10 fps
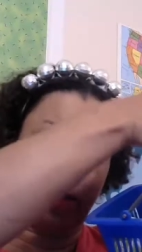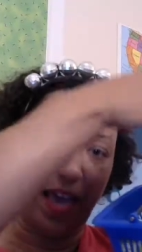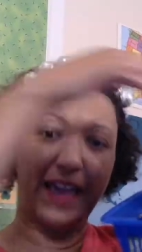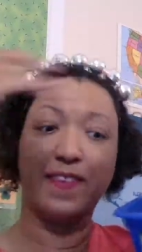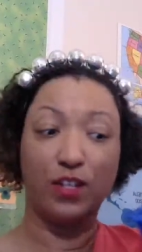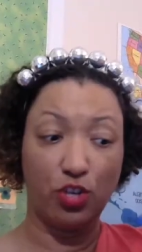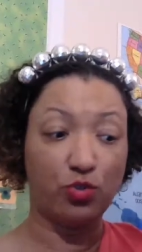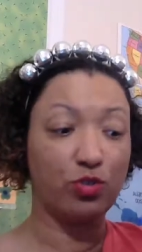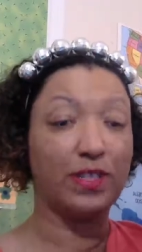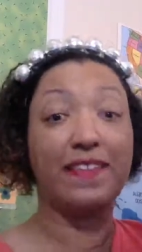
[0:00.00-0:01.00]
and then
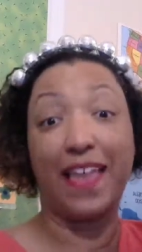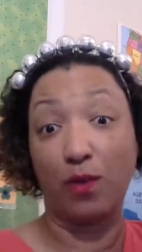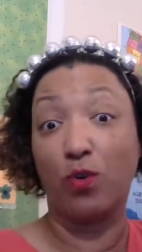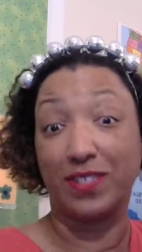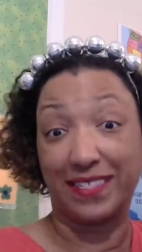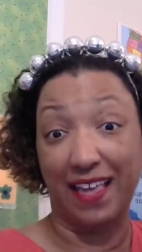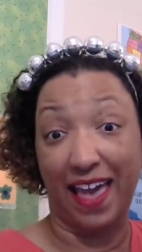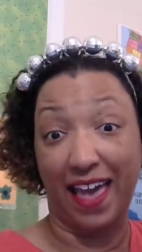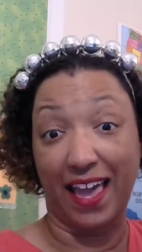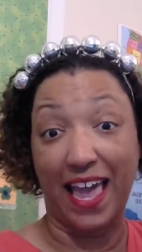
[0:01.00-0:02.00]
usually they will
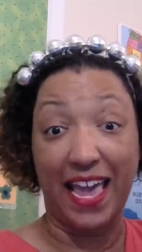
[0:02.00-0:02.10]
say